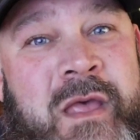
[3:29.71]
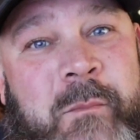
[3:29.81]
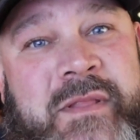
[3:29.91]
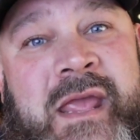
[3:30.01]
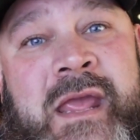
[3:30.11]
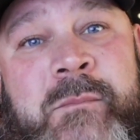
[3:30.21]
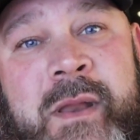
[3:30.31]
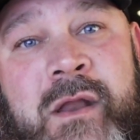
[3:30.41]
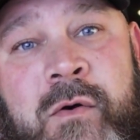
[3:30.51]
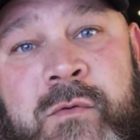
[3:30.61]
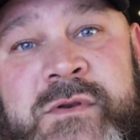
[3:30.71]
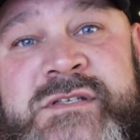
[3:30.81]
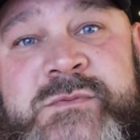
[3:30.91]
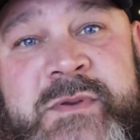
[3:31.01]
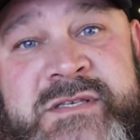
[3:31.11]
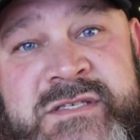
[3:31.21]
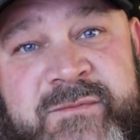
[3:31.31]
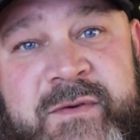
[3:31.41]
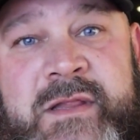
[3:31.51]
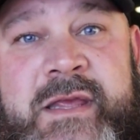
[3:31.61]
but they had been owned
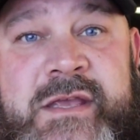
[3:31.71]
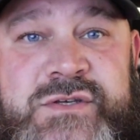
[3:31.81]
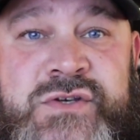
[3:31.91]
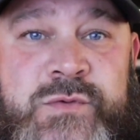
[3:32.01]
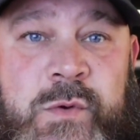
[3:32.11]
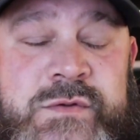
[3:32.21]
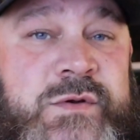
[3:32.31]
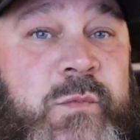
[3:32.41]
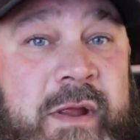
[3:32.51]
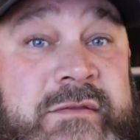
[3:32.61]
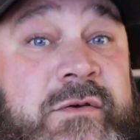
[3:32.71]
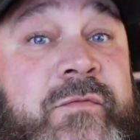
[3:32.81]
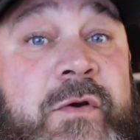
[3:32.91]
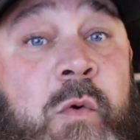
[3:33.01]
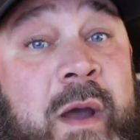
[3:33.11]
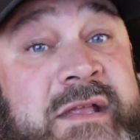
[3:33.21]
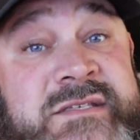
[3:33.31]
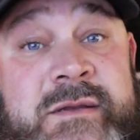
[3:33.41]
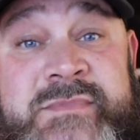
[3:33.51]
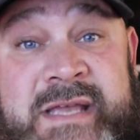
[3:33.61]
specifically as a short-term rental for quite
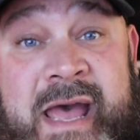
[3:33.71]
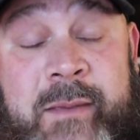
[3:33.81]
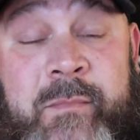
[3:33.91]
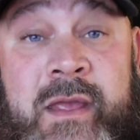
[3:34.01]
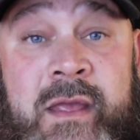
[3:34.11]
some time.